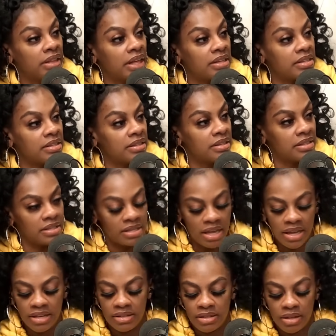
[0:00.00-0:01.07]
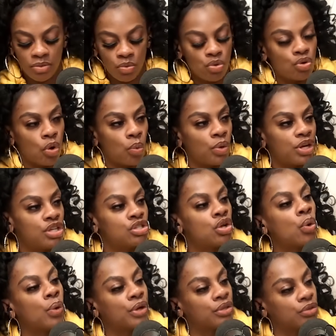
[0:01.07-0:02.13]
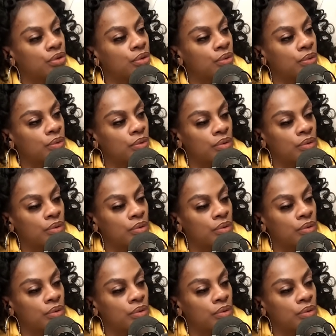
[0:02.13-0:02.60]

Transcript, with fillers: that, his, you know, what he's going through. I'm